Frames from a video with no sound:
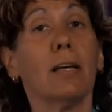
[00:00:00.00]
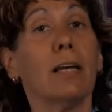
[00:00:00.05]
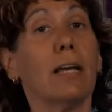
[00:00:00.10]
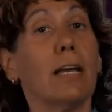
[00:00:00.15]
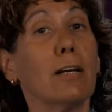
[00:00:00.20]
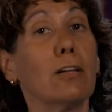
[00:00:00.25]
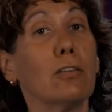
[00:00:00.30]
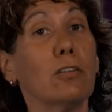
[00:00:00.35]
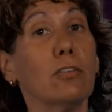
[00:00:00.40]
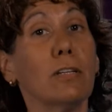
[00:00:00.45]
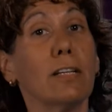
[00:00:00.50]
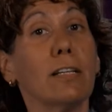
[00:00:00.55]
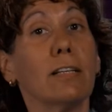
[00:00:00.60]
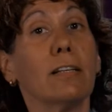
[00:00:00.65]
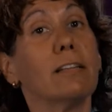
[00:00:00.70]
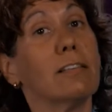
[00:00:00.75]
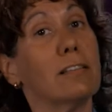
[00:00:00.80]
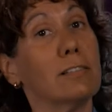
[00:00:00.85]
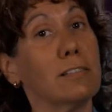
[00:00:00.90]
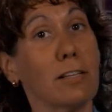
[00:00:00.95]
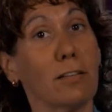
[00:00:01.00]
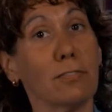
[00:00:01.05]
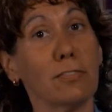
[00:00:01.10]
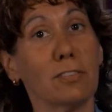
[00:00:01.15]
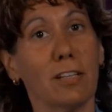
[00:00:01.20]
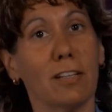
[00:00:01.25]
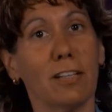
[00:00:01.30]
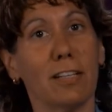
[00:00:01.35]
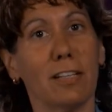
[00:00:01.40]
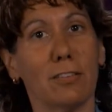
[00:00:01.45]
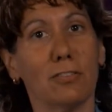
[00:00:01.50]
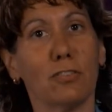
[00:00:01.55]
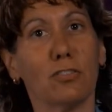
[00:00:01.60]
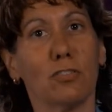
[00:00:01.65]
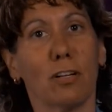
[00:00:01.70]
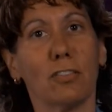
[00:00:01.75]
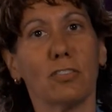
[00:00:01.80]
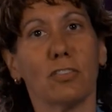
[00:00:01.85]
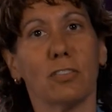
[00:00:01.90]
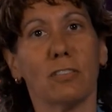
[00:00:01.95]
including the self-study
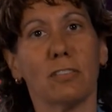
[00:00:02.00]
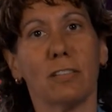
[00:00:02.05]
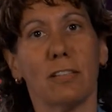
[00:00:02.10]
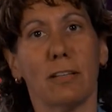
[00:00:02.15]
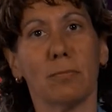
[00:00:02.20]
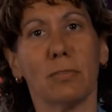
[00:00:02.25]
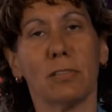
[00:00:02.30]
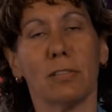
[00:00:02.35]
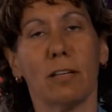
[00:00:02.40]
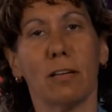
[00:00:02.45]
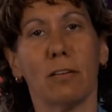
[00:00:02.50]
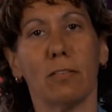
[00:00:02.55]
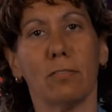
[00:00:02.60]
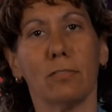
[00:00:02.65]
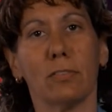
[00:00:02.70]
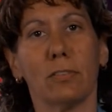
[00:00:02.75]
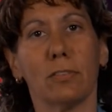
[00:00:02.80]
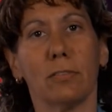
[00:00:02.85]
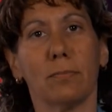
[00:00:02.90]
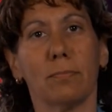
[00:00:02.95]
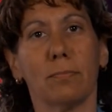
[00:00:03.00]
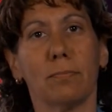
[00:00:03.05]
instructions themselves.